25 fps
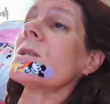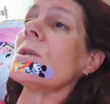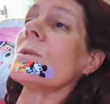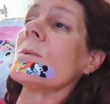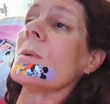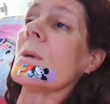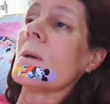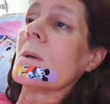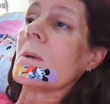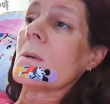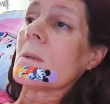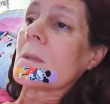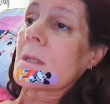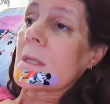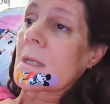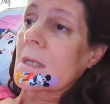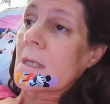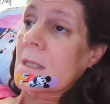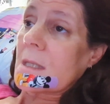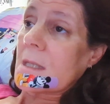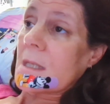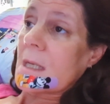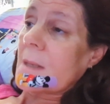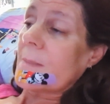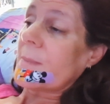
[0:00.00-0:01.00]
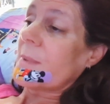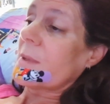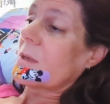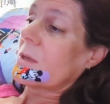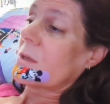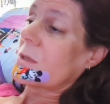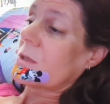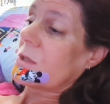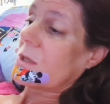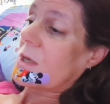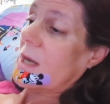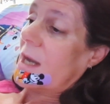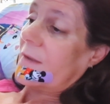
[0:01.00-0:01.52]
you are autistic
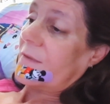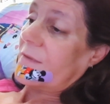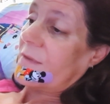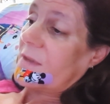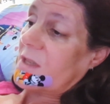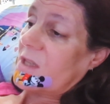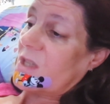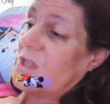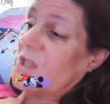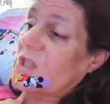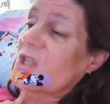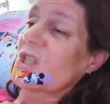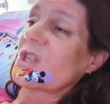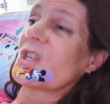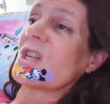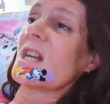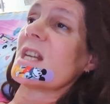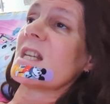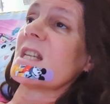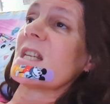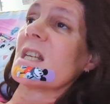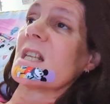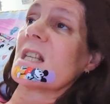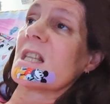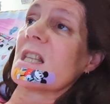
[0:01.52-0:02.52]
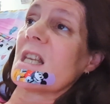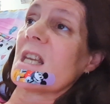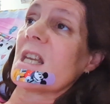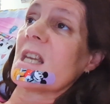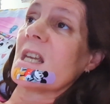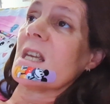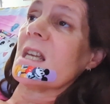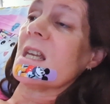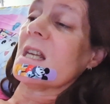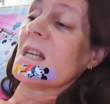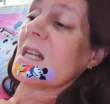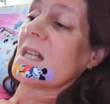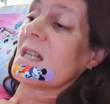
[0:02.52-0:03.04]
because you have this genetic
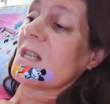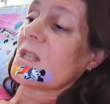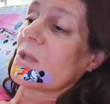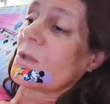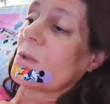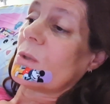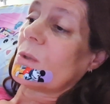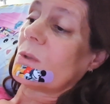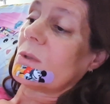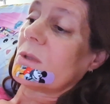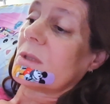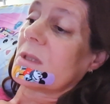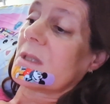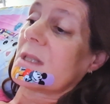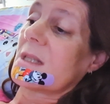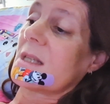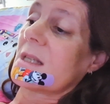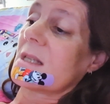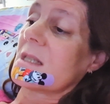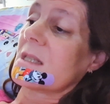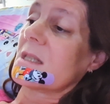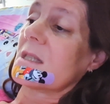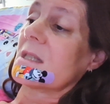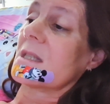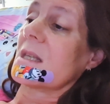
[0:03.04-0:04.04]
thing and it's called this.